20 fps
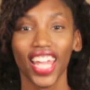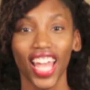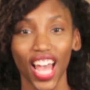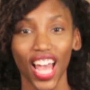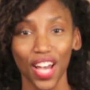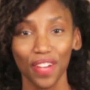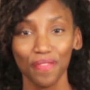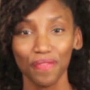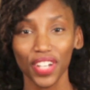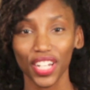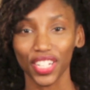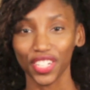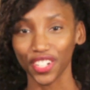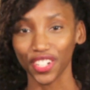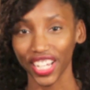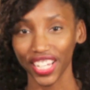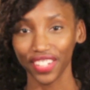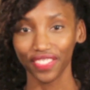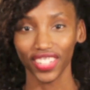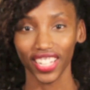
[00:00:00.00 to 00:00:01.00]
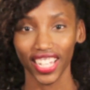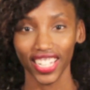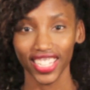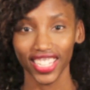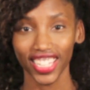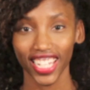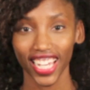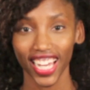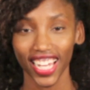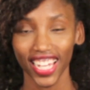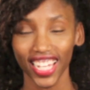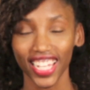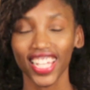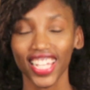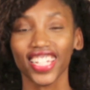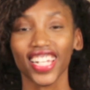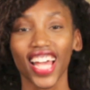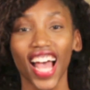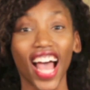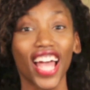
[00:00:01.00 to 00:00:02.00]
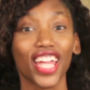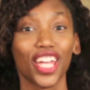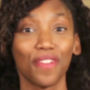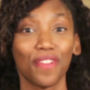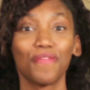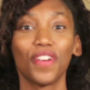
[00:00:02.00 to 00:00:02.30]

am Andrea Valencia, and I am